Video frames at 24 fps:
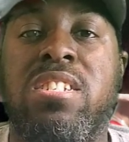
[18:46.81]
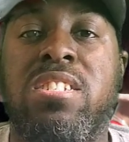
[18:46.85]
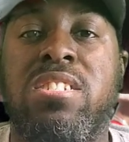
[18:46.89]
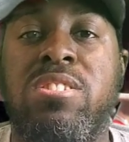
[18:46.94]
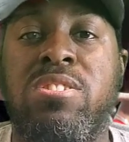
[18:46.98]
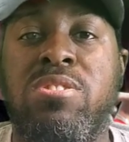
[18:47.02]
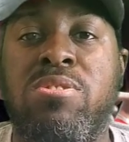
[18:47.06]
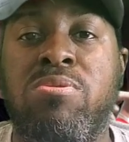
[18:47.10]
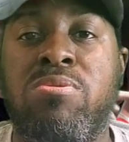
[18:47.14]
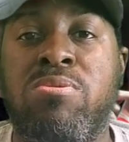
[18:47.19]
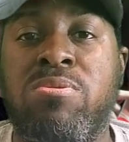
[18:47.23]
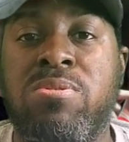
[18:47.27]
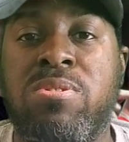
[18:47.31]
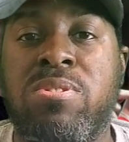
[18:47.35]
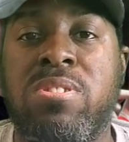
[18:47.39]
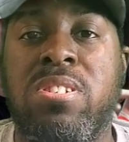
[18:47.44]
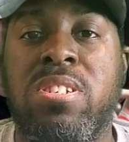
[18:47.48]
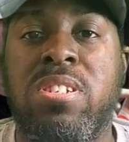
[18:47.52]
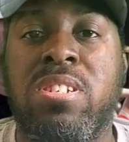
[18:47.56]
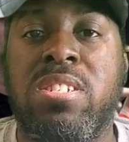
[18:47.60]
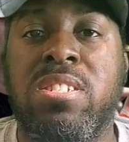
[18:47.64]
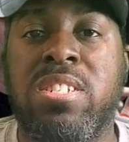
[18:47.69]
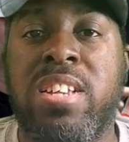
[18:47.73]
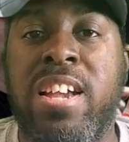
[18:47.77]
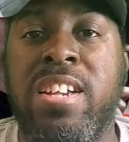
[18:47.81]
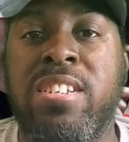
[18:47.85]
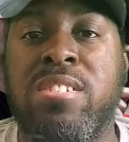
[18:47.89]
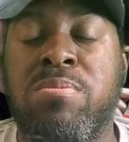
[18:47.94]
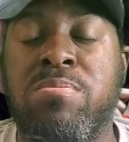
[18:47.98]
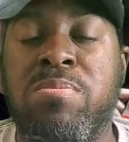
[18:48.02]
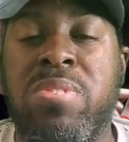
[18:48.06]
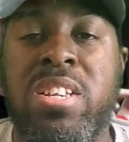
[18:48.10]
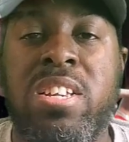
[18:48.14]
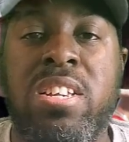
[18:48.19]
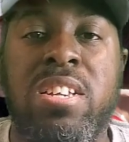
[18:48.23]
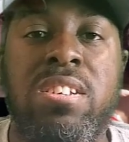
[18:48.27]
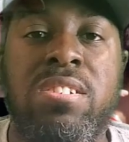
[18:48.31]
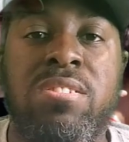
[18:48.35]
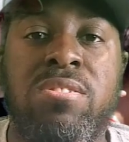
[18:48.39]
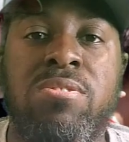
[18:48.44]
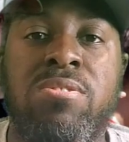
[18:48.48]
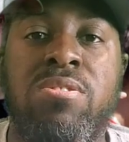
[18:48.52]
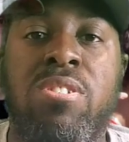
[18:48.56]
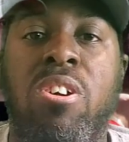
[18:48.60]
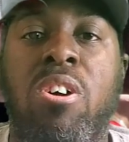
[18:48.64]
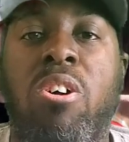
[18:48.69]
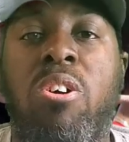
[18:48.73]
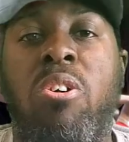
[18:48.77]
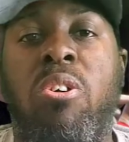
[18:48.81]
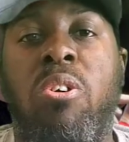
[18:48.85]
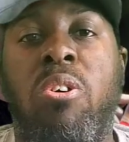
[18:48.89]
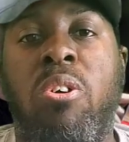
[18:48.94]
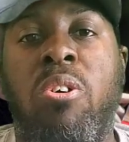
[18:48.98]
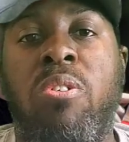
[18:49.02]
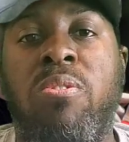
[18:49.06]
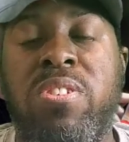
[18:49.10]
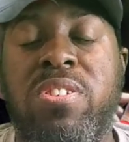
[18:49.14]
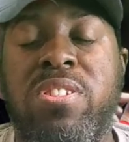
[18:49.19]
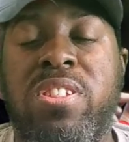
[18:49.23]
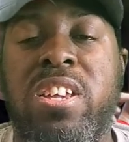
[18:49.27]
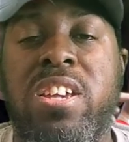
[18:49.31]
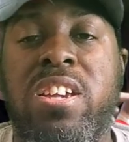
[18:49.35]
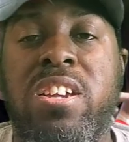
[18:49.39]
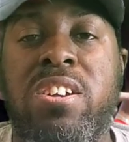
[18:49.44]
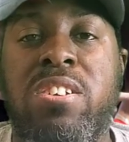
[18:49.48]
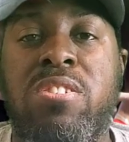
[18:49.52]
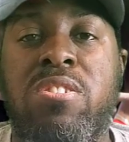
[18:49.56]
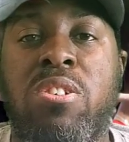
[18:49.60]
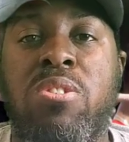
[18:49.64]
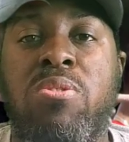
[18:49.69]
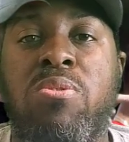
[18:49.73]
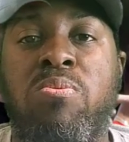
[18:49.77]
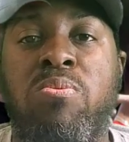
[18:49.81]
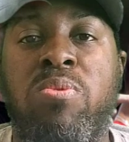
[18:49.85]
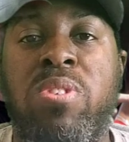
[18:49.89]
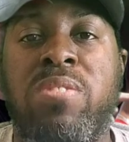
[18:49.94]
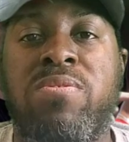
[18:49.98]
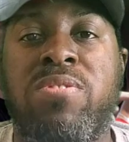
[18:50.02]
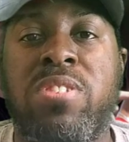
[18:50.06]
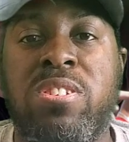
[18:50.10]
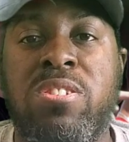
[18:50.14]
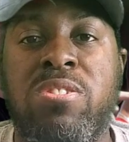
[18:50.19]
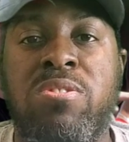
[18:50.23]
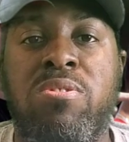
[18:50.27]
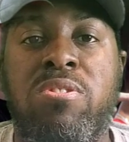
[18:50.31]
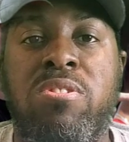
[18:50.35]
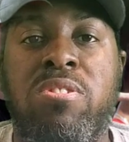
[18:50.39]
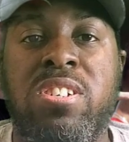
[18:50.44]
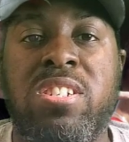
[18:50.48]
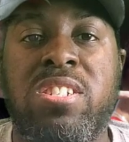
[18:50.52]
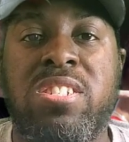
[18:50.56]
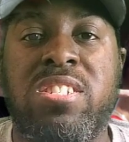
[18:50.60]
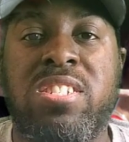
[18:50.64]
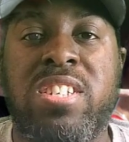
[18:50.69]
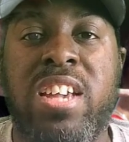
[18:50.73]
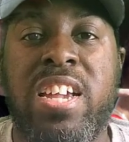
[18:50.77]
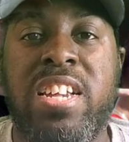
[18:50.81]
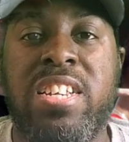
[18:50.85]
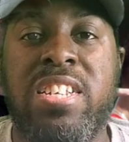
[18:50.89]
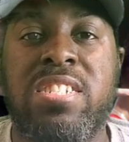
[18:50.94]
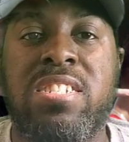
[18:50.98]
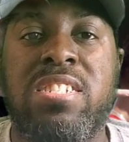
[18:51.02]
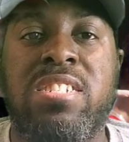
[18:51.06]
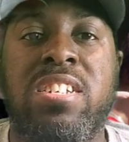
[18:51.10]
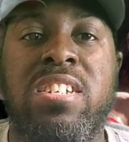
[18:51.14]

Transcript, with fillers: used Tyson Hill over there with the New Orleans Saints,